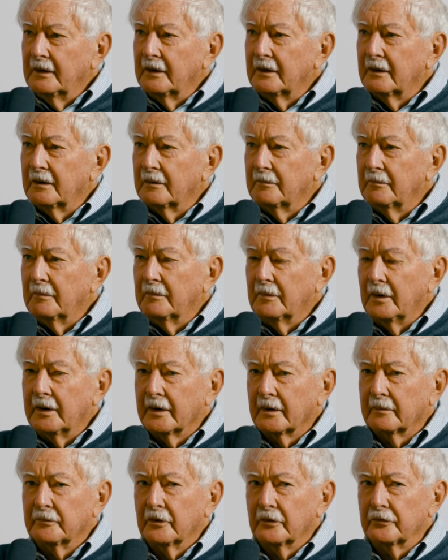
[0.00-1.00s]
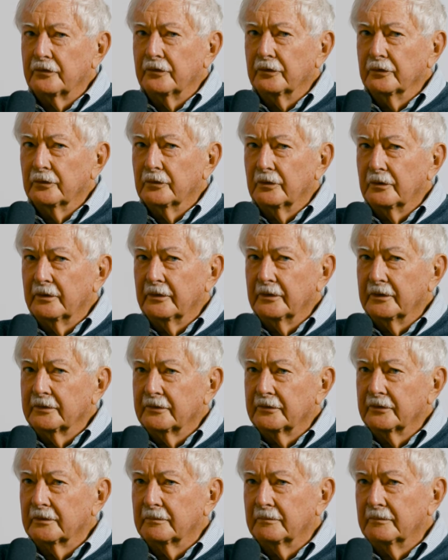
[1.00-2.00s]
Um, and I'm not sure
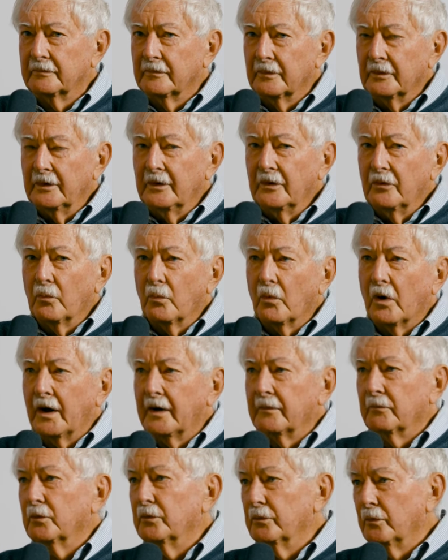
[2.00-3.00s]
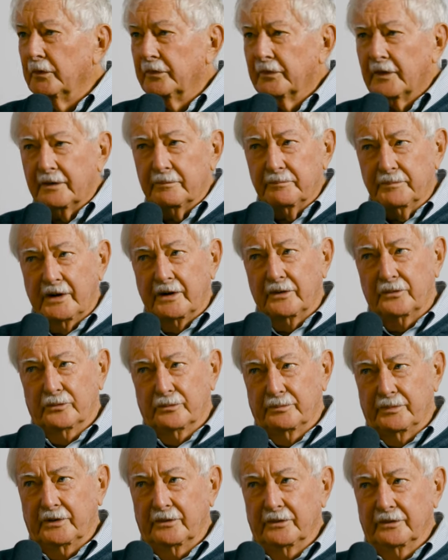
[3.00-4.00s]
that um, wine will win that battle
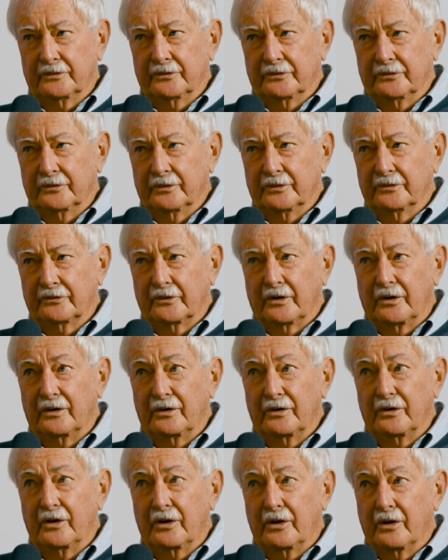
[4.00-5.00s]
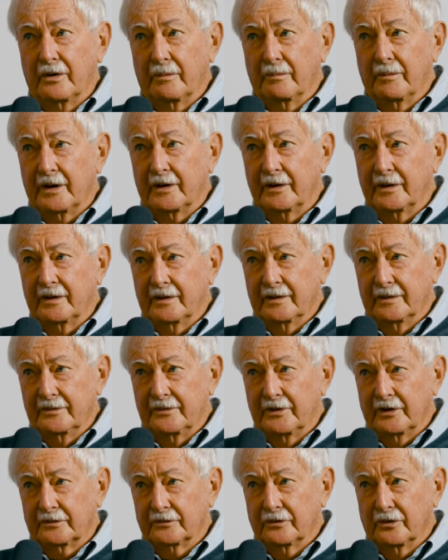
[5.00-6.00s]
because there's a lot of money and
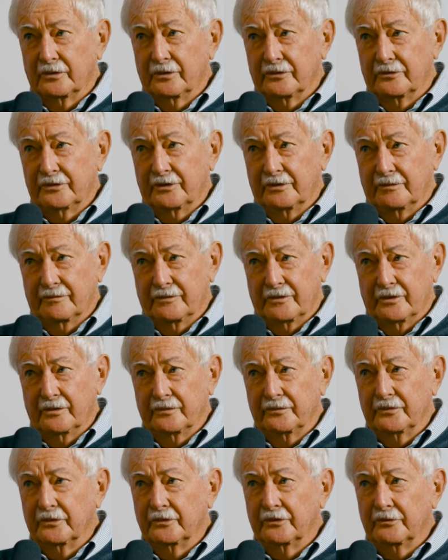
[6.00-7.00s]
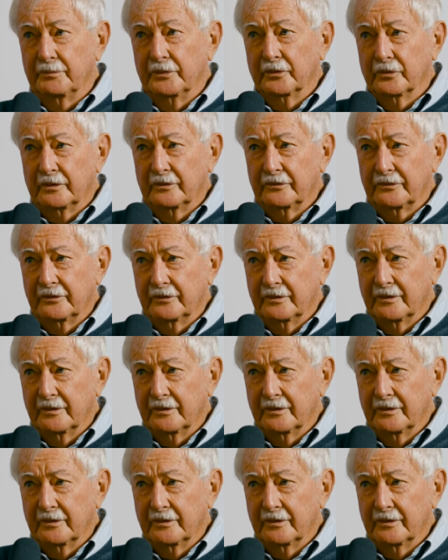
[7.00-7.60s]
technology involved in spirits